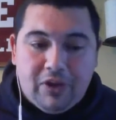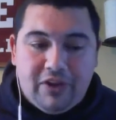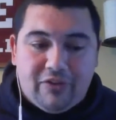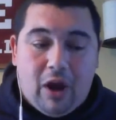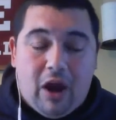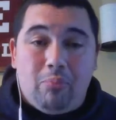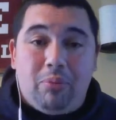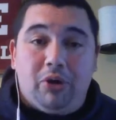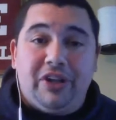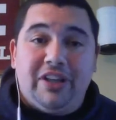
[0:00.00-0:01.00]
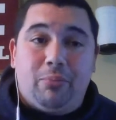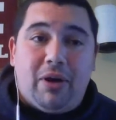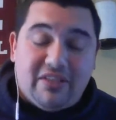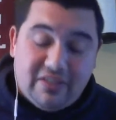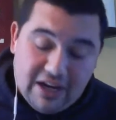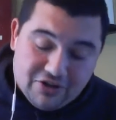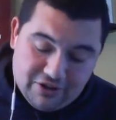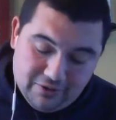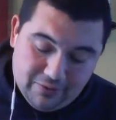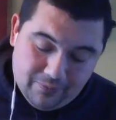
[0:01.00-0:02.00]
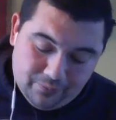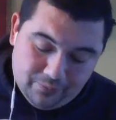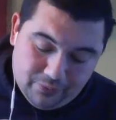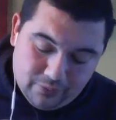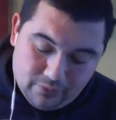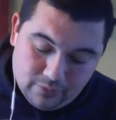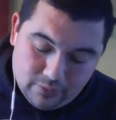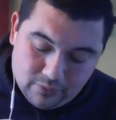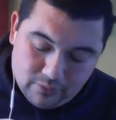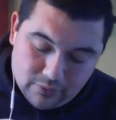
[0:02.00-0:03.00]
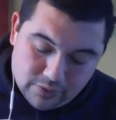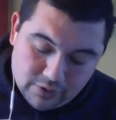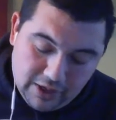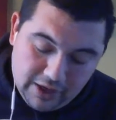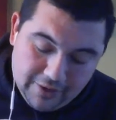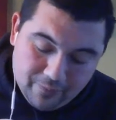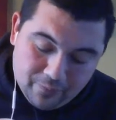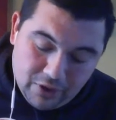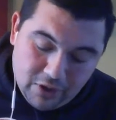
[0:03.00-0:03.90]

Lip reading: is building the presentation. Okay.